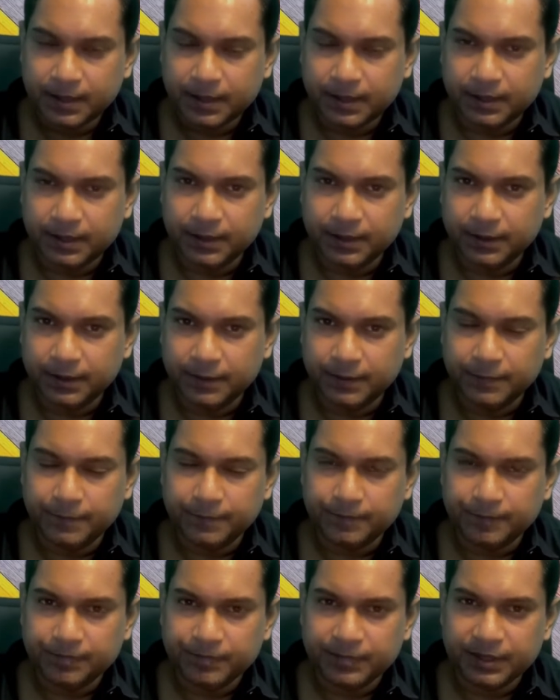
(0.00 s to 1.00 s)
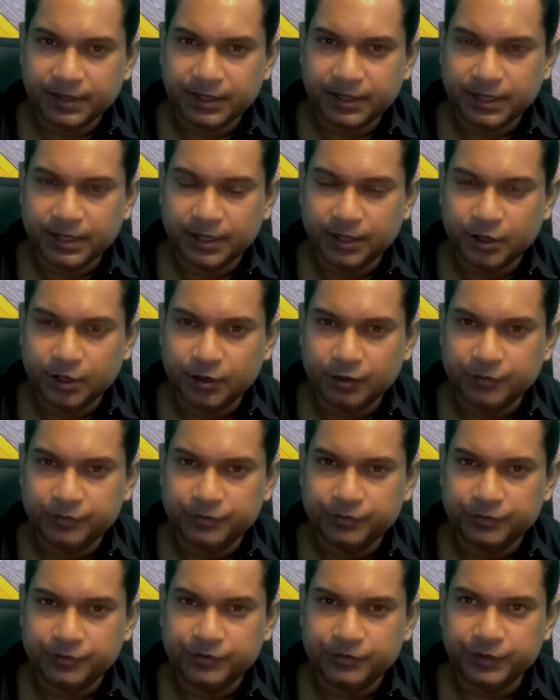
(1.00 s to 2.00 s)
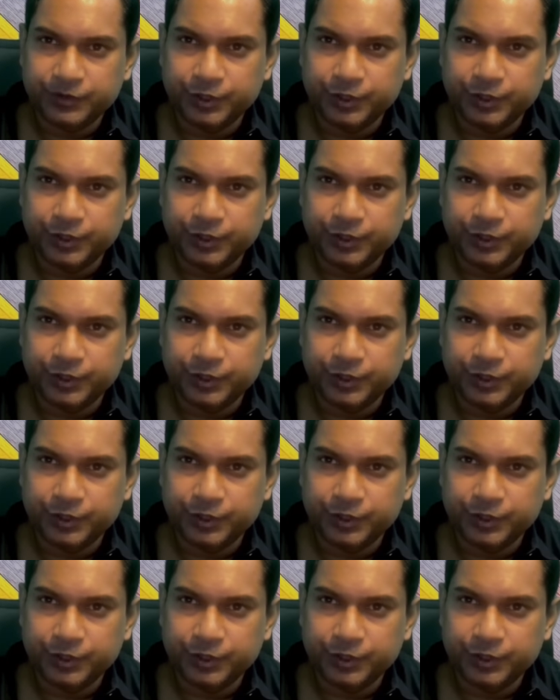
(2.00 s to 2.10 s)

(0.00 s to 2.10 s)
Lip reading: of,